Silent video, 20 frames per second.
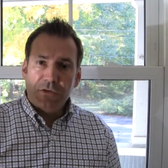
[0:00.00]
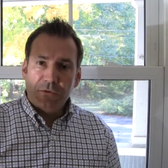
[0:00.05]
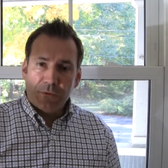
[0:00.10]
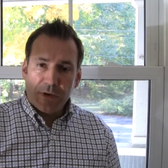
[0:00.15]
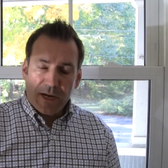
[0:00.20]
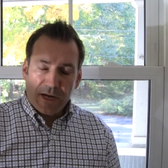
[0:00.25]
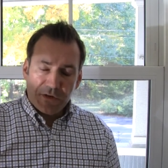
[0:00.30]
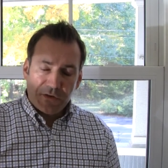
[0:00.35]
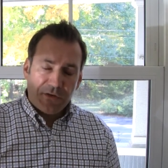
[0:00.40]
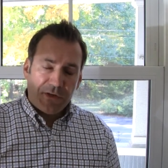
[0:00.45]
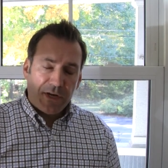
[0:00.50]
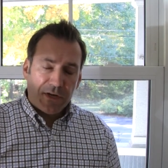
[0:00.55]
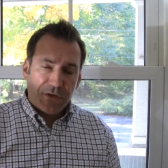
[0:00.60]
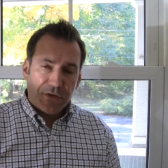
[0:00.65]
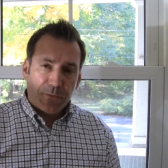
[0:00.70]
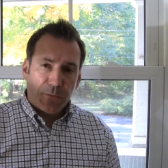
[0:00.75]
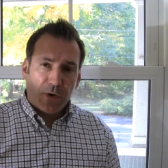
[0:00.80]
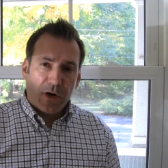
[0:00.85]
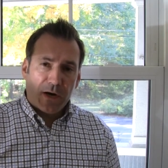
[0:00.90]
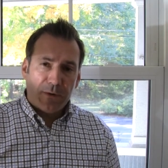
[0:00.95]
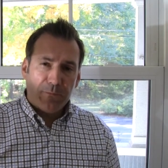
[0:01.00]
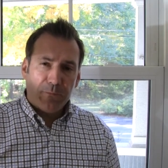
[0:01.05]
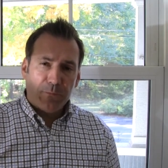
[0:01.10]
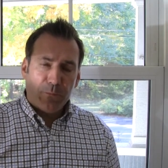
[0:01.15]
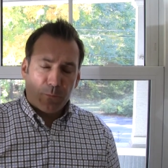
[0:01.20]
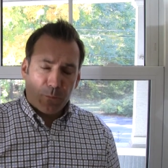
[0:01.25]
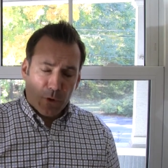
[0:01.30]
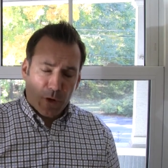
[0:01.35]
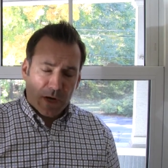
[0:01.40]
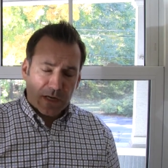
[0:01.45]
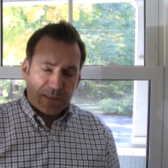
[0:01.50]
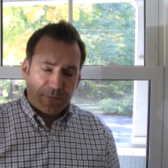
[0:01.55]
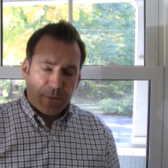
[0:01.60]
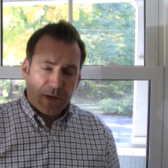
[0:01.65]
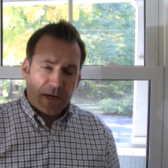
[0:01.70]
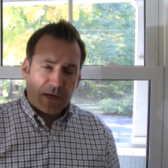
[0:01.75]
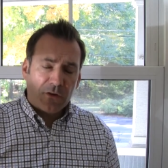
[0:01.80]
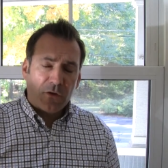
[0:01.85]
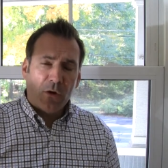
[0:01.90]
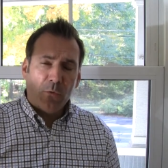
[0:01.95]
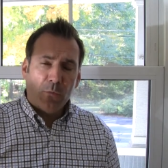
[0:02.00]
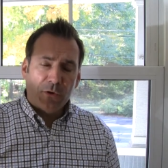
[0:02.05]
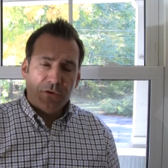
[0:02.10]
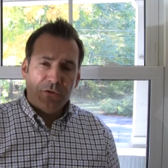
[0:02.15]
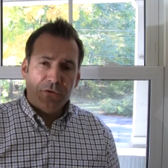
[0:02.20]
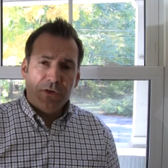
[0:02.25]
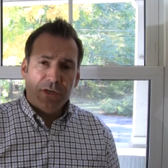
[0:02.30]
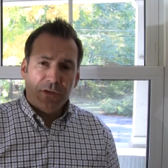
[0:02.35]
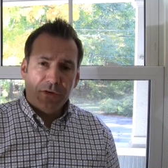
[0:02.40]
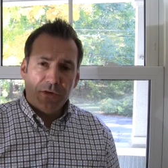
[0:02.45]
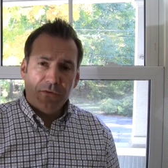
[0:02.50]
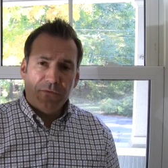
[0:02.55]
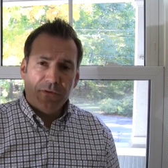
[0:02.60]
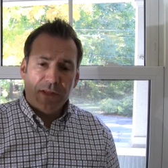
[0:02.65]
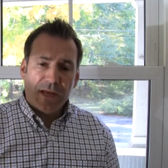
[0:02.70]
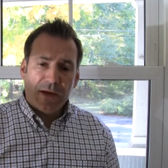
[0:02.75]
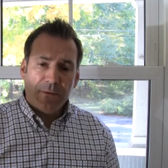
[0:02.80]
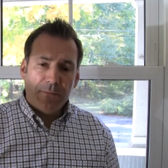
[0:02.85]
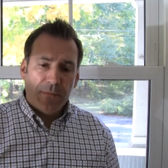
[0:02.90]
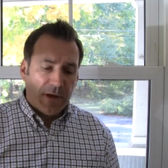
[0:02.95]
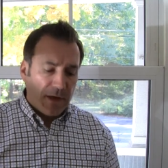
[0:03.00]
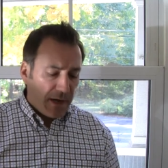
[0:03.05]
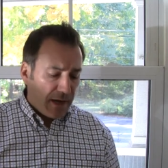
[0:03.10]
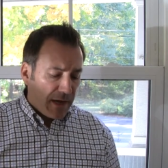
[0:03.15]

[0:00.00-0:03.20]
you educate your prospect on what you can do for them,